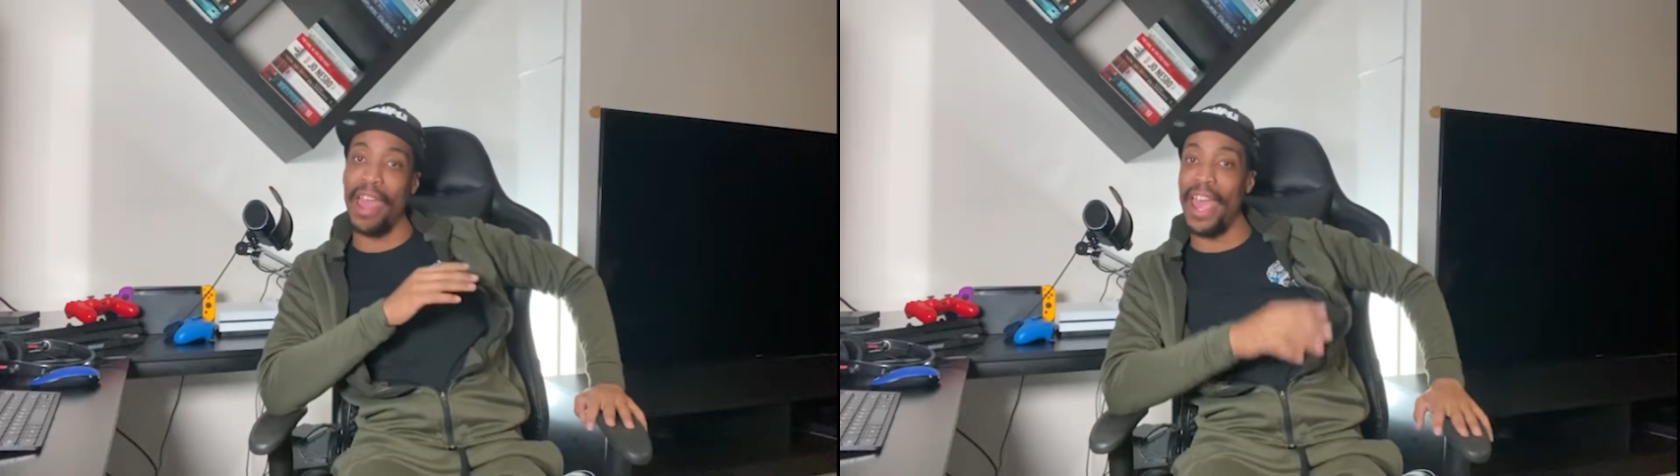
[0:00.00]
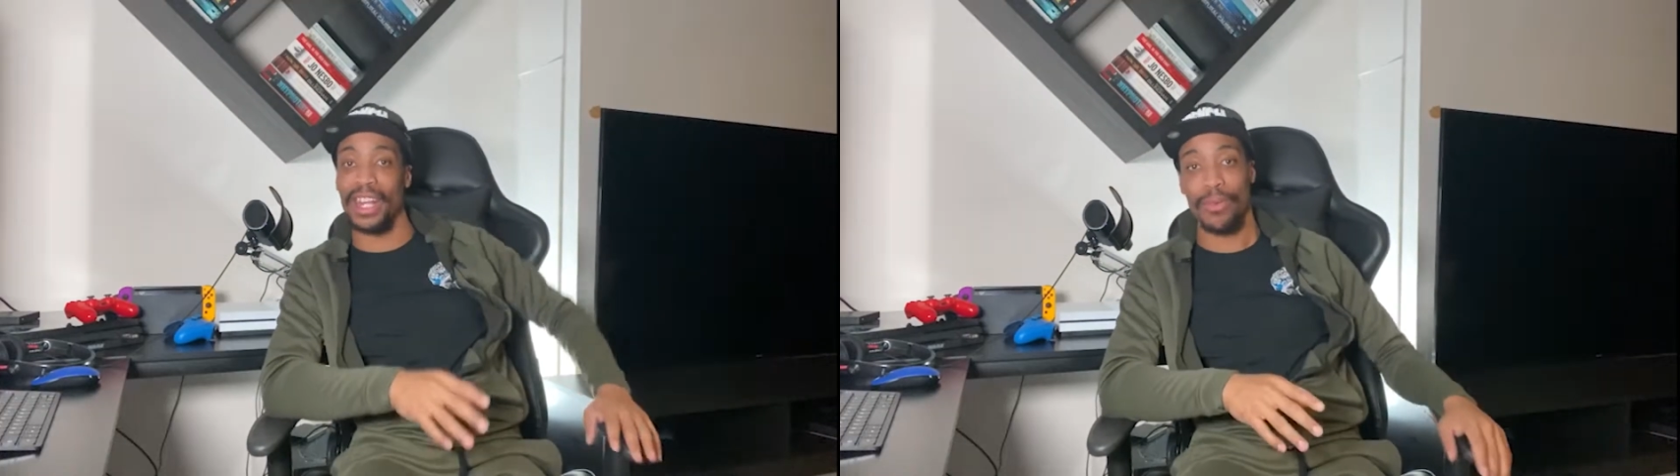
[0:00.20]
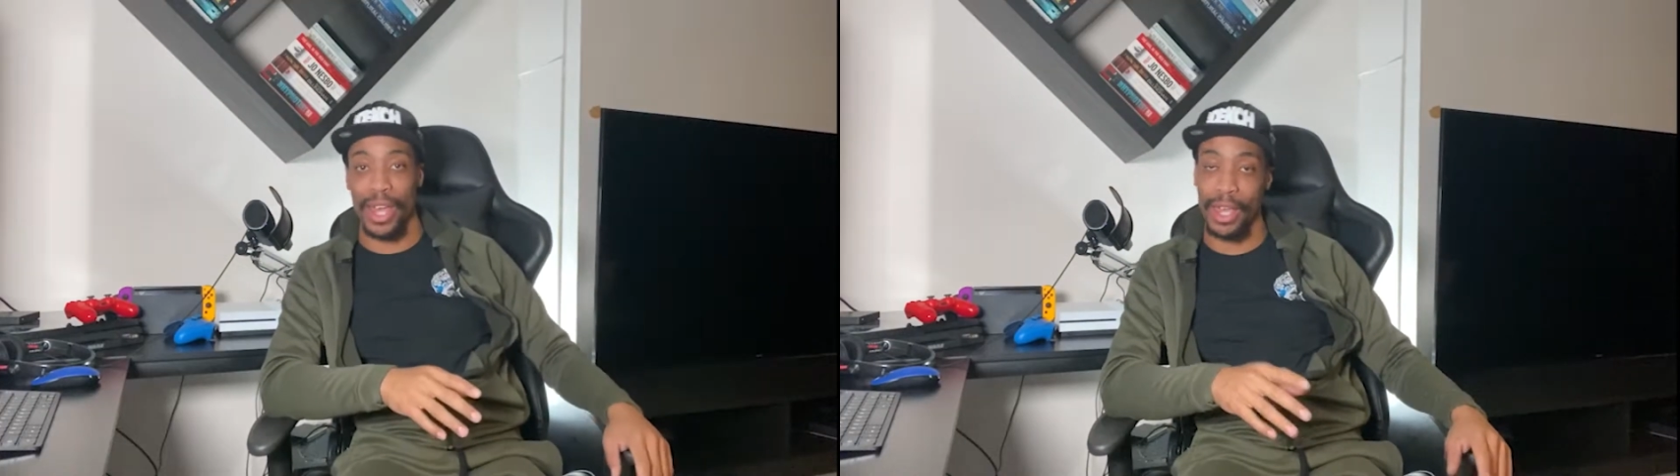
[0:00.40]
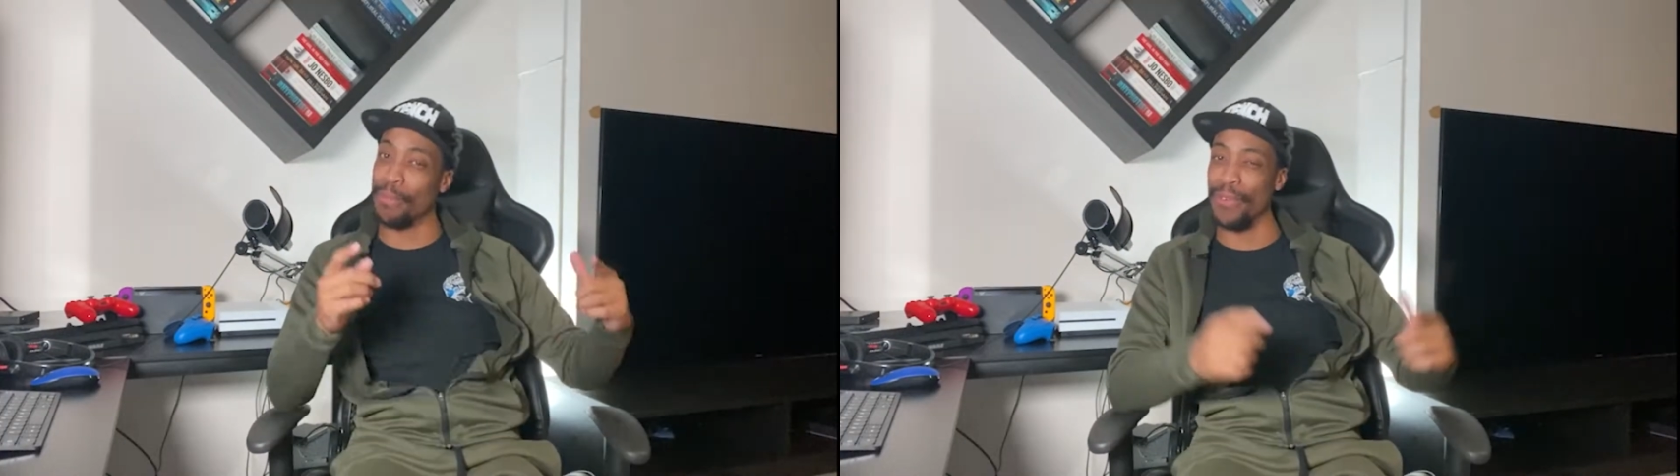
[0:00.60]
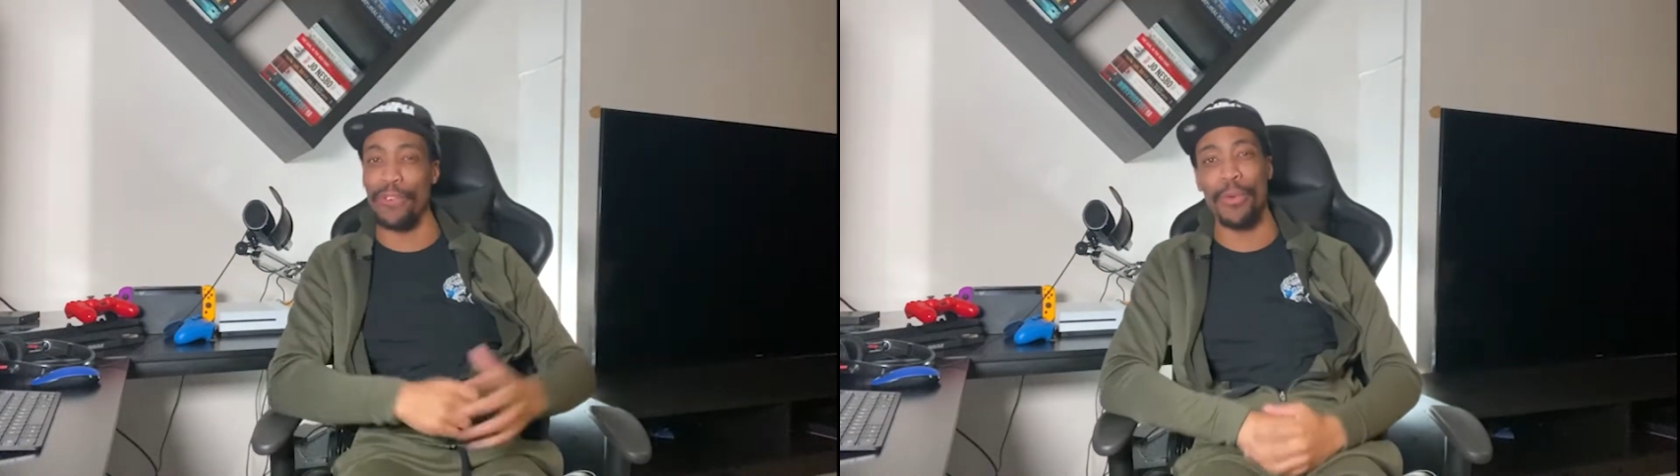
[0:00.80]
Anyway,
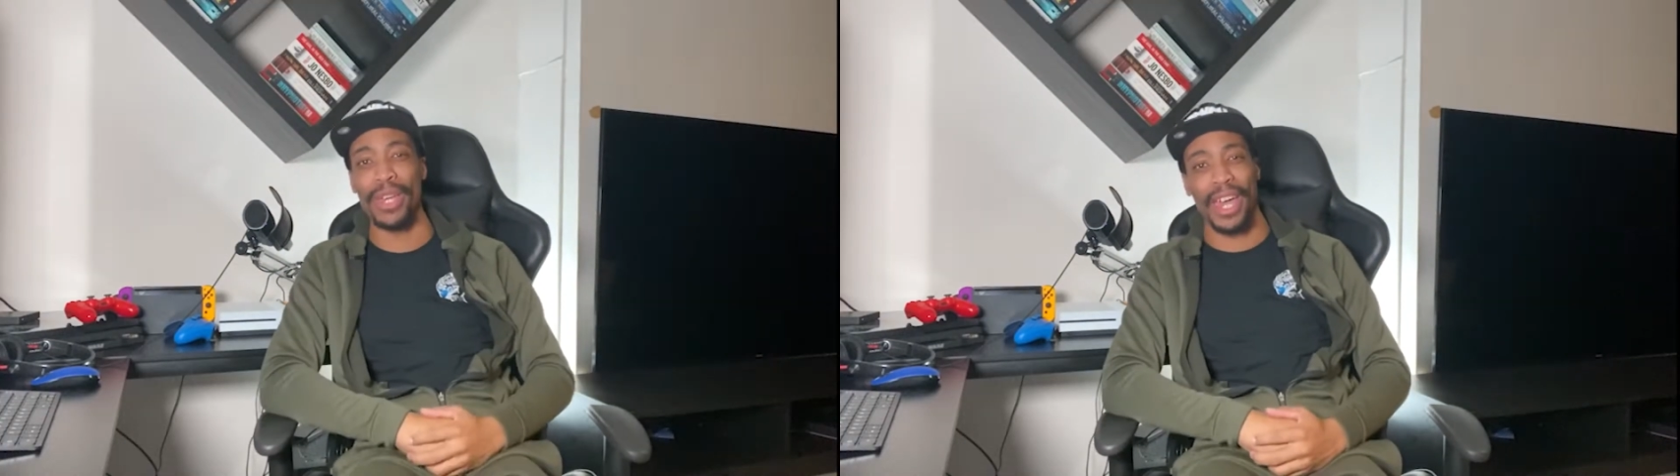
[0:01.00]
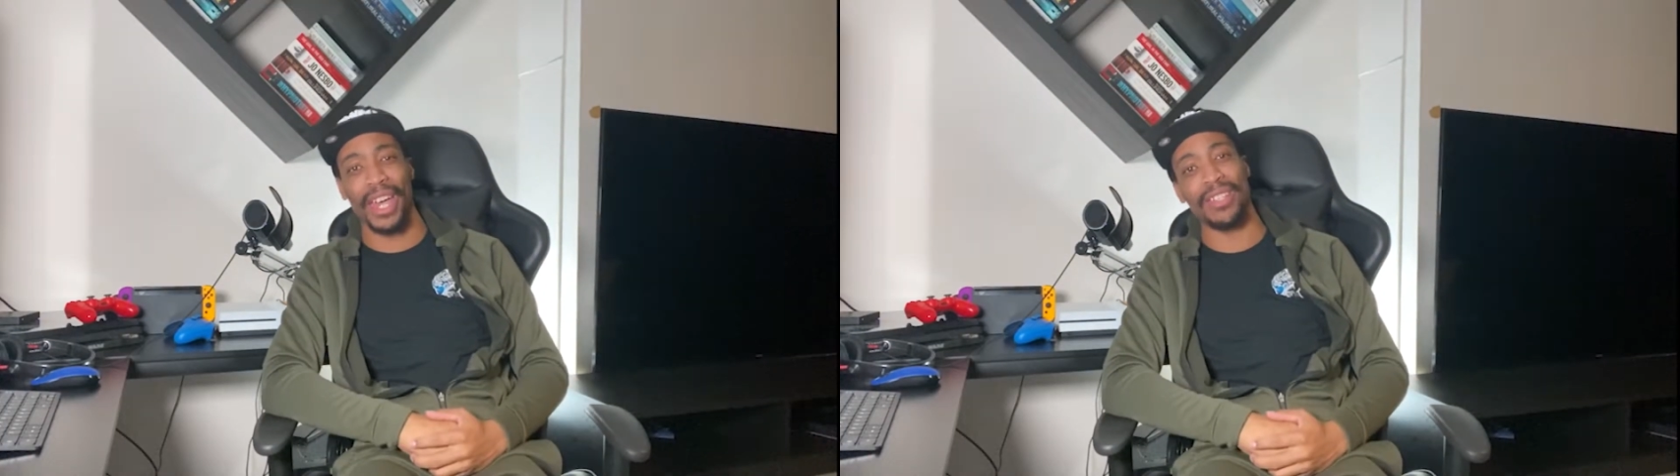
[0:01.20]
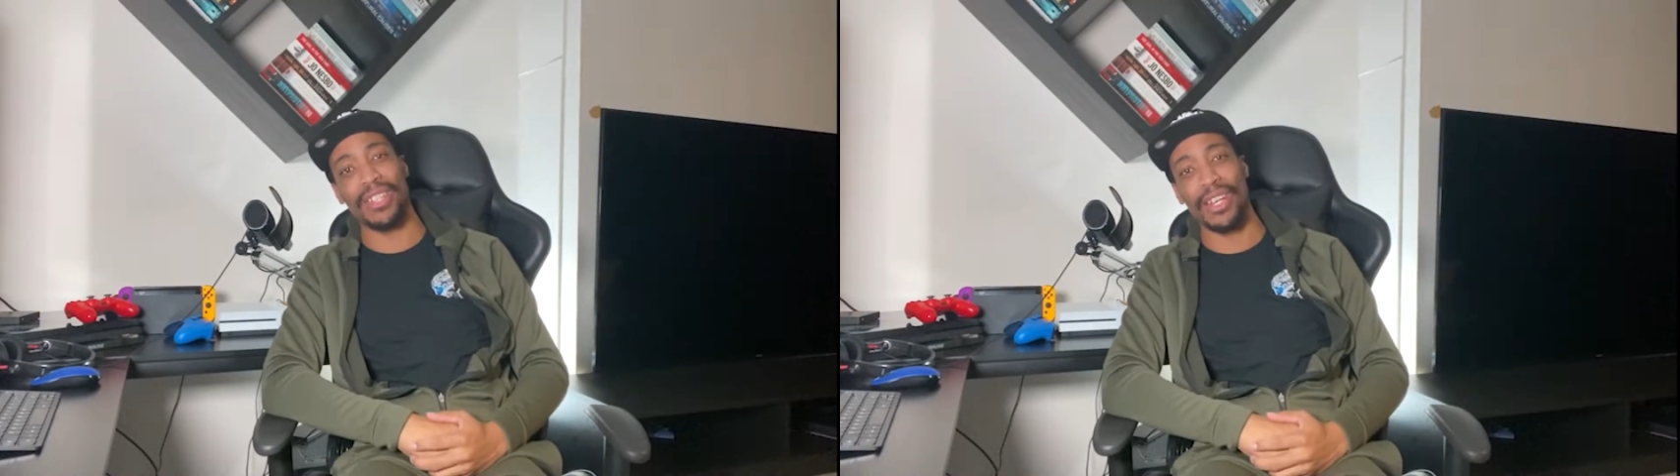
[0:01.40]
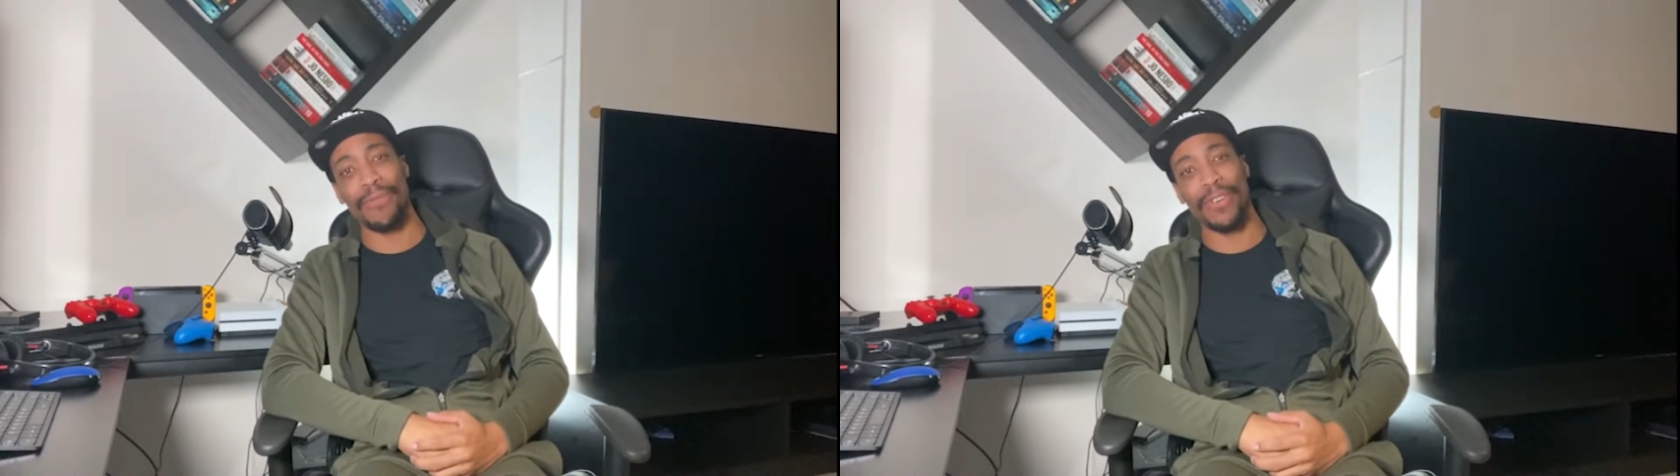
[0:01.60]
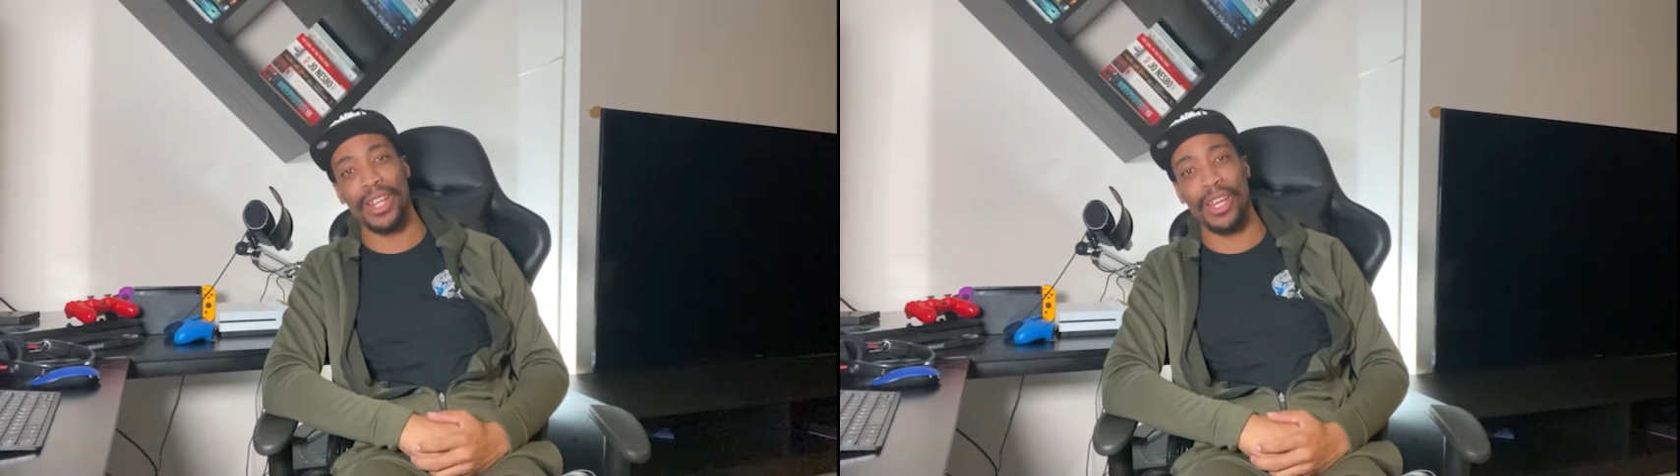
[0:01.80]
before we get into
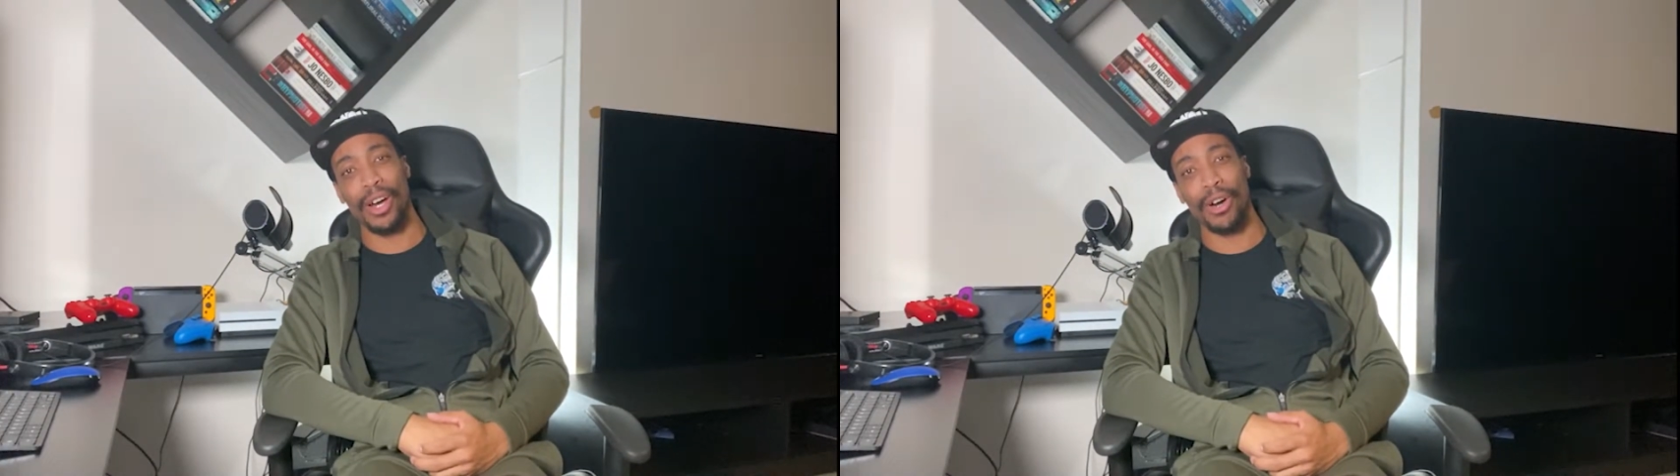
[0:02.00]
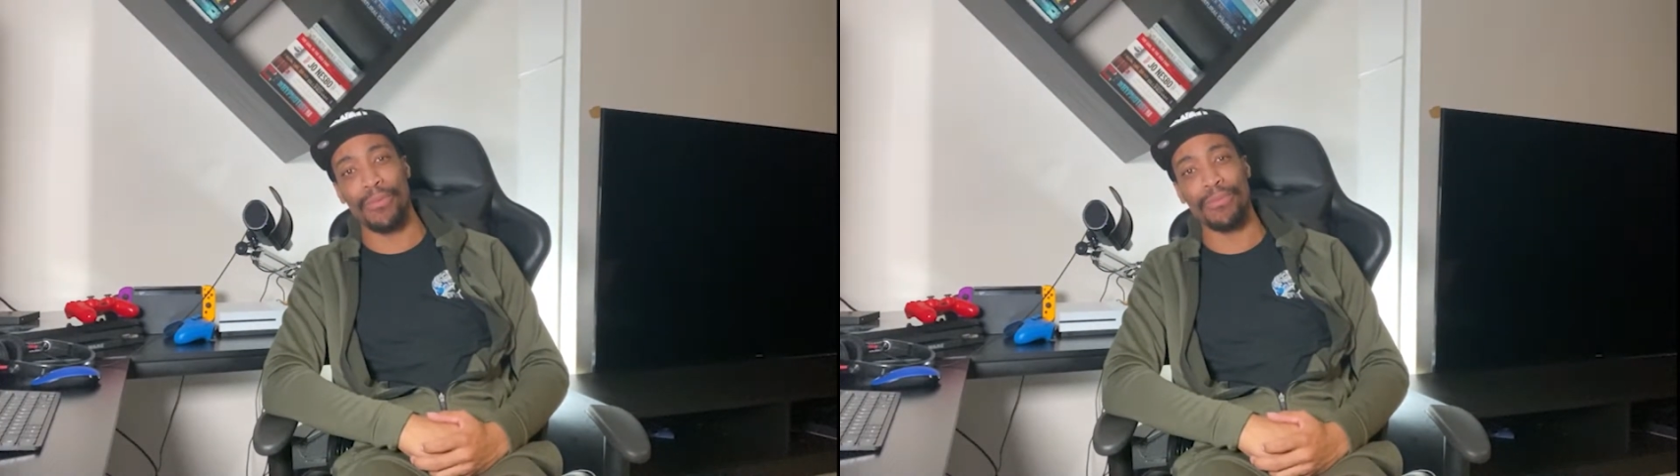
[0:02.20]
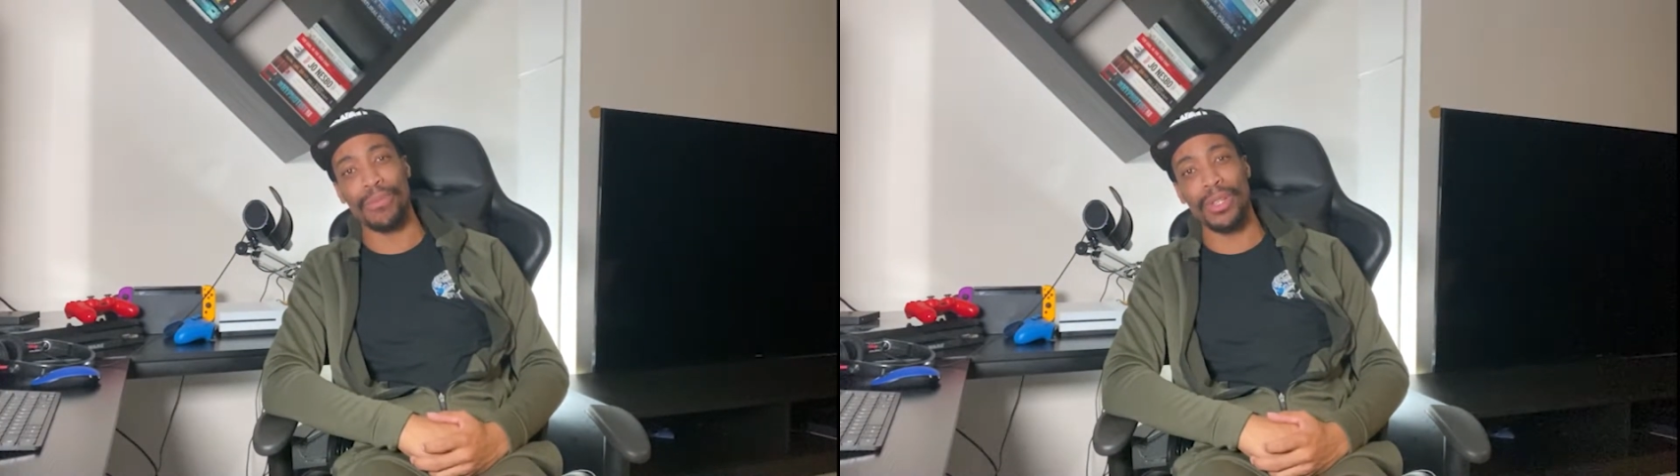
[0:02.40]
the video,